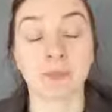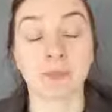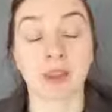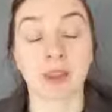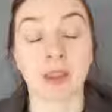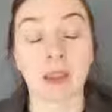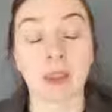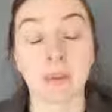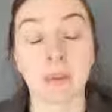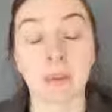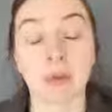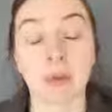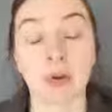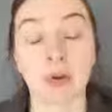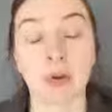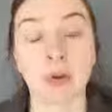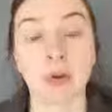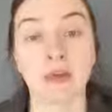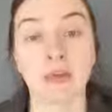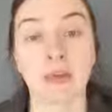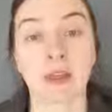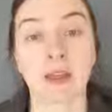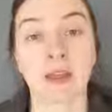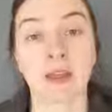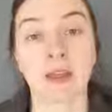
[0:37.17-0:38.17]

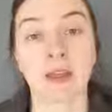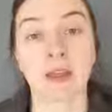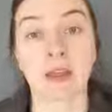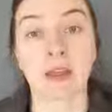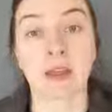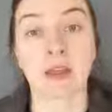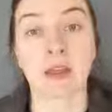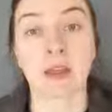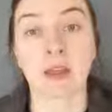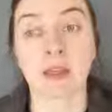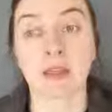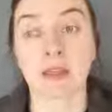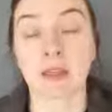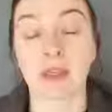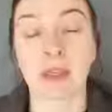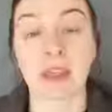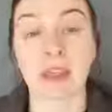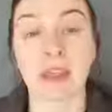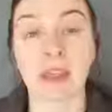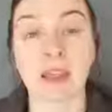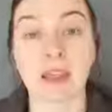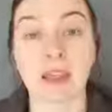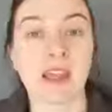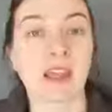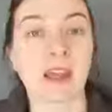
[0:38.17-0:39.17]
improving the
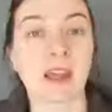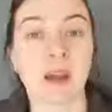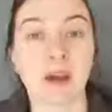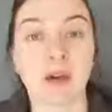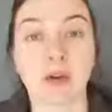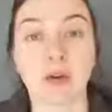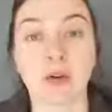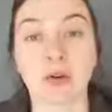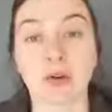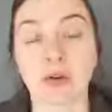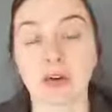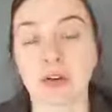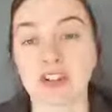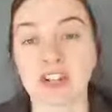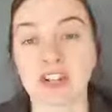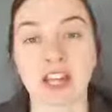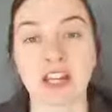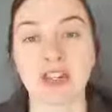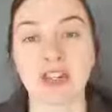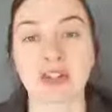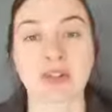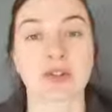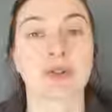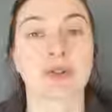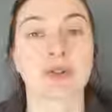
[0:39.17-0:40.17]
eco
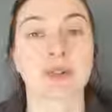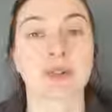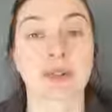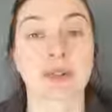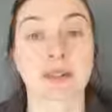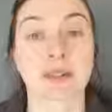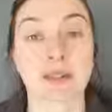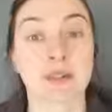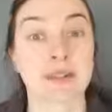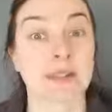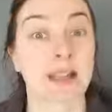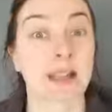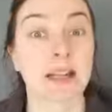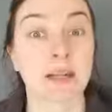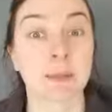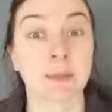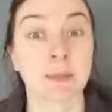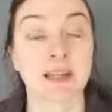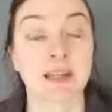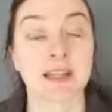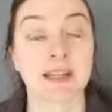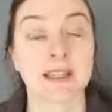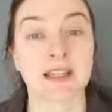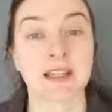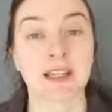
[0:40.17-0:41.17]
credentials or
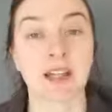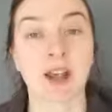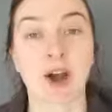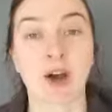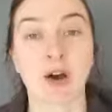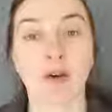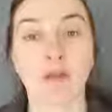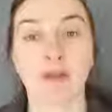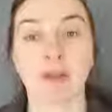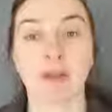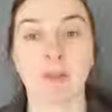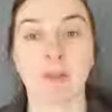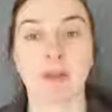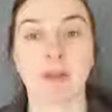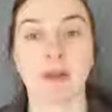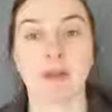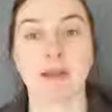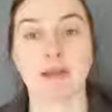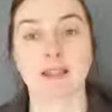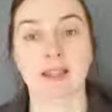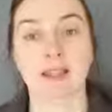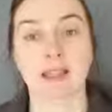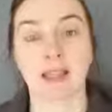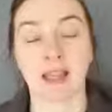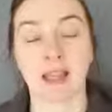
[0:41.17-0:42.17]
sustainability of the
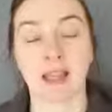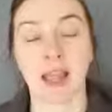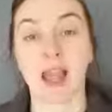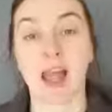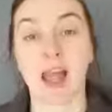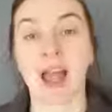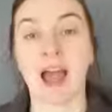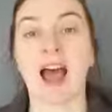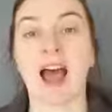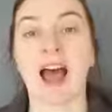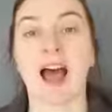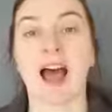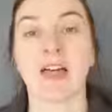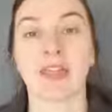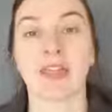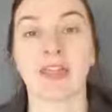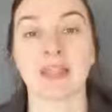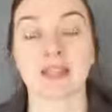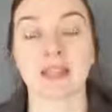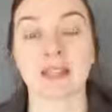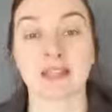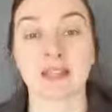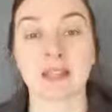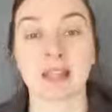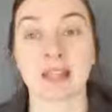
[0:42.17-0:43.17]
building at this
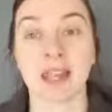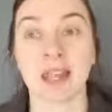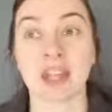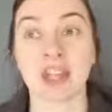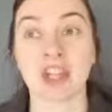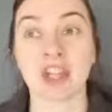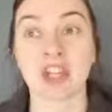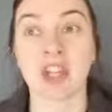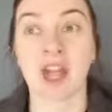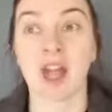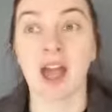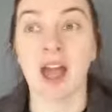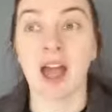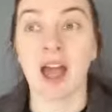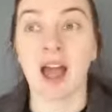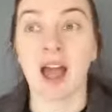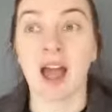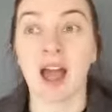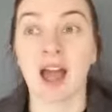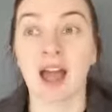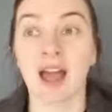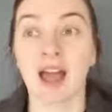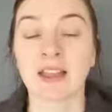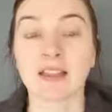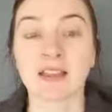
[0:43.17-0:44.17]
stage.
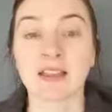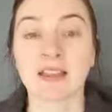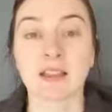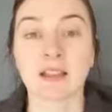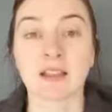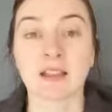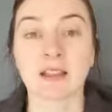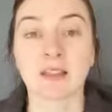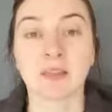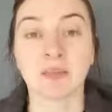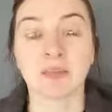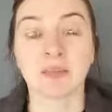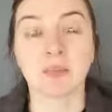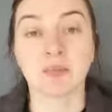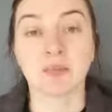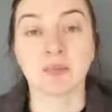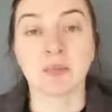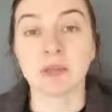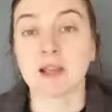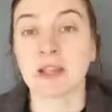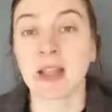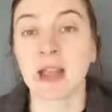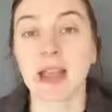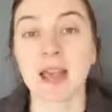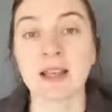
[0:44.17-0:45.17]
And
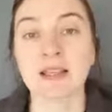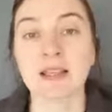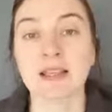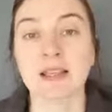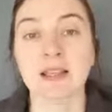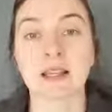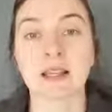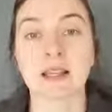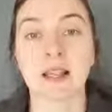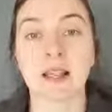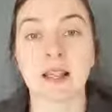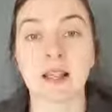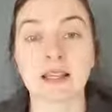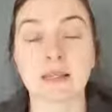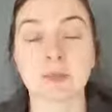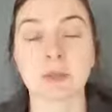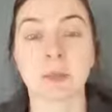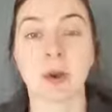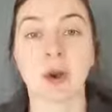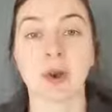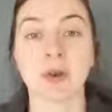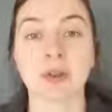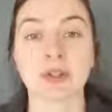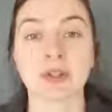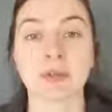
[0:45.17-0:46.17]
yes, it is
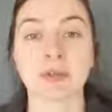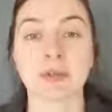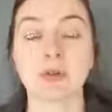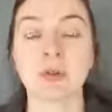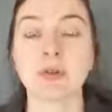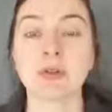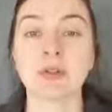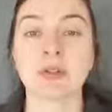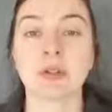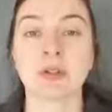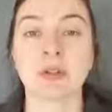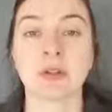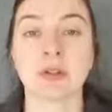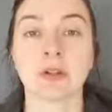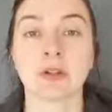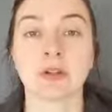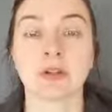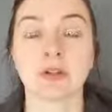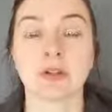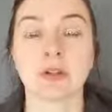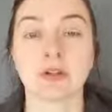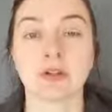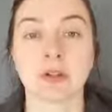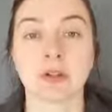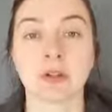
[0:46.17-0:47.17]
possible
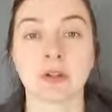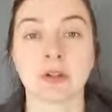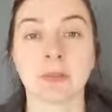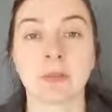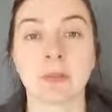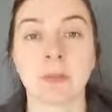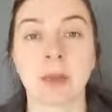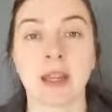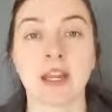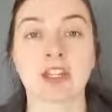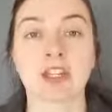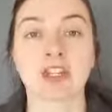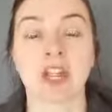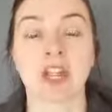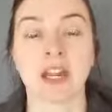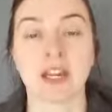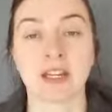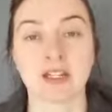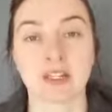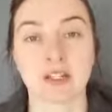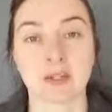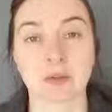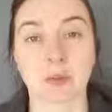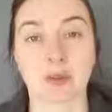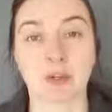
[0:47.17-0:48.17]
to make
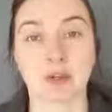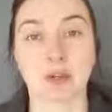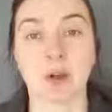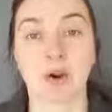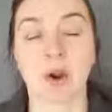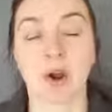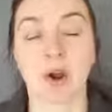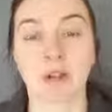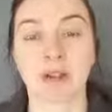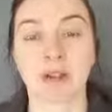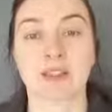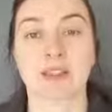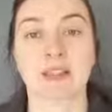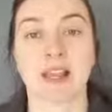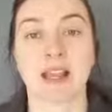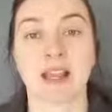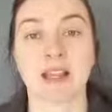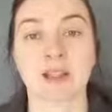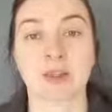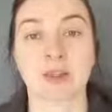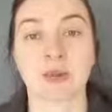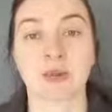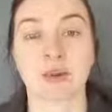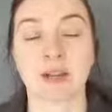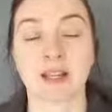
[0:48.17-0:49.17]
changes when you're on
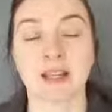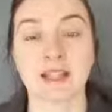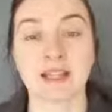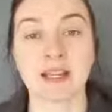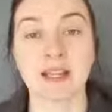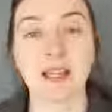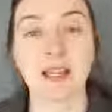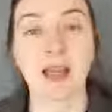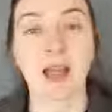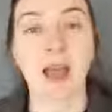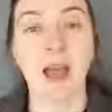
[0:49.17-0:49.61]
site already,